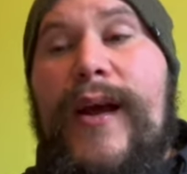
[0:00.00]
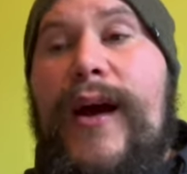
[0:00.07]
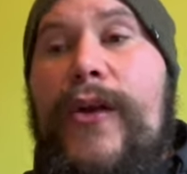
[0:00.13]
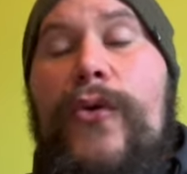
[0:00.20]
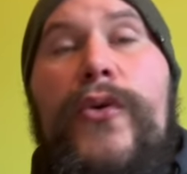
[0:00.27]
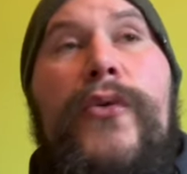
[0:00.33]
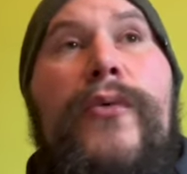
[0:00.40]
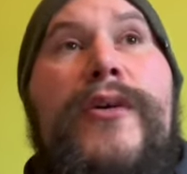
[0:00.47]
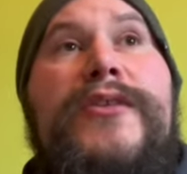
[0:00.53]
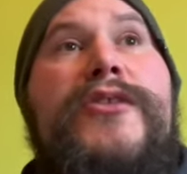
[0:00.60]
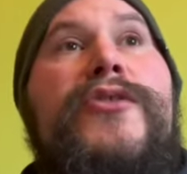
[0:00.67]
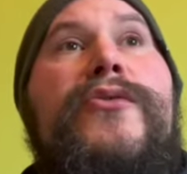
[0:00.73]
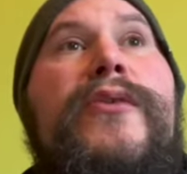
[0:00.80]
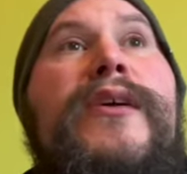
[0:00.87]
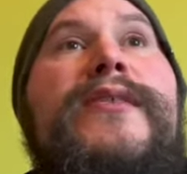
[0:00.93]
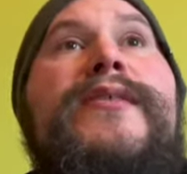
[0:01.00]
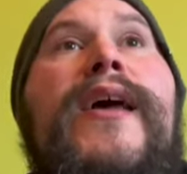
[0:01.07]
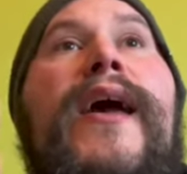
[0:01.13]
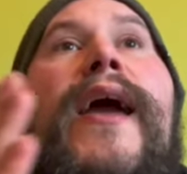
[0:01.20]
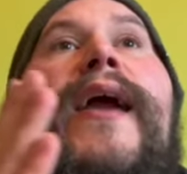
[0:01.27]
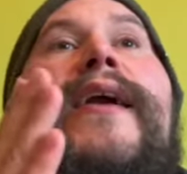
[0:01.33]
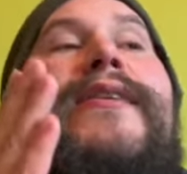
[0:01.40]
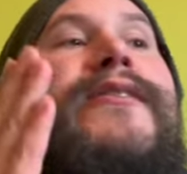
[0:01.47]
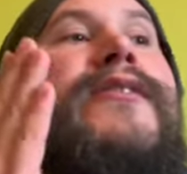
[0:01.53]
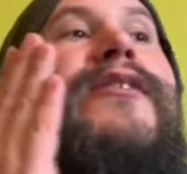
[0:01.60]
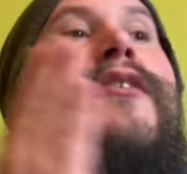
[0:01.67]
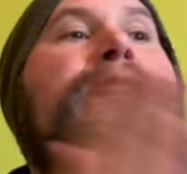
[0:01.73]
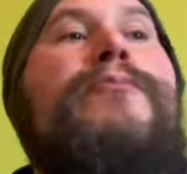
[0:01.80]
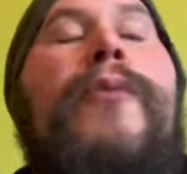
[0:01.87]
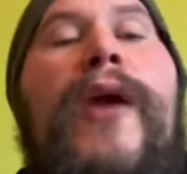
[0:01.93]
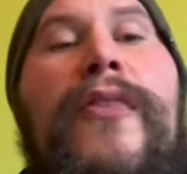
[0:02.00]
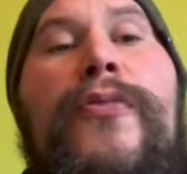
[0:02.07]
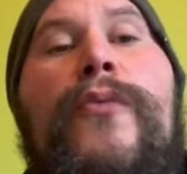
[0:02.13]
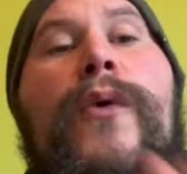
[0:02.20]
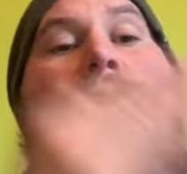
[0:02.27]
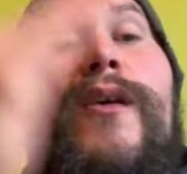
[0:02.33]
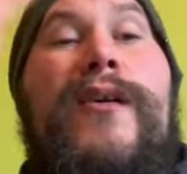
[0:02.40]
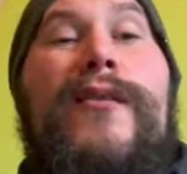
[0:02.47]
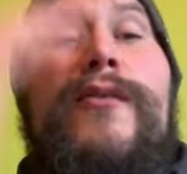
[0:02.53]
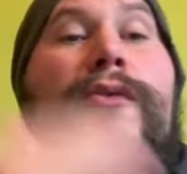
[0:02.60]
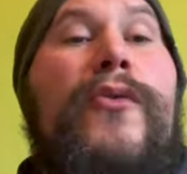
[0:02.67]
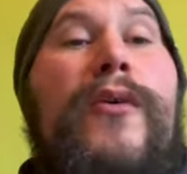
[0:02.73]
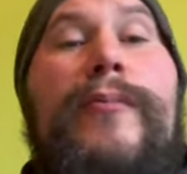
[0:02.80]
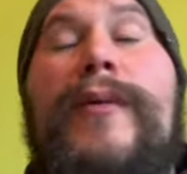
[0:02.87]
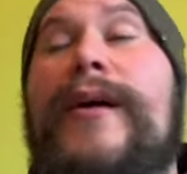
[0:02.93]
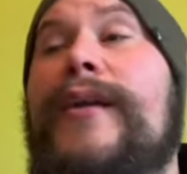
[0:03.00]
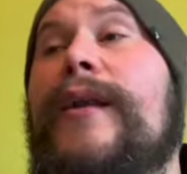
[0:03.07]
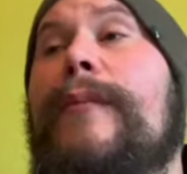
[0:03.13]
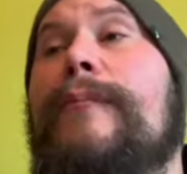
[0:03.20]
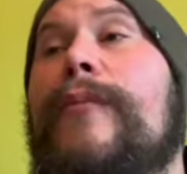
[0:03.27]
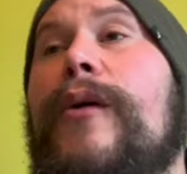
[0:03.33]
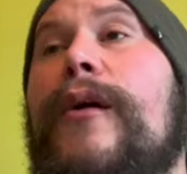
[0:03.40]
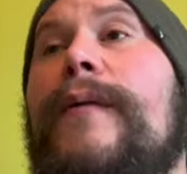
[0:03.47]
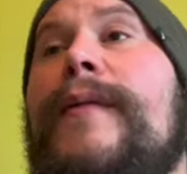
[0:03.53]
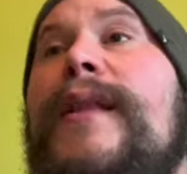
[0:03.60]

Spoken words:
And all you want to do is, hey, did this breath work? Lower my number.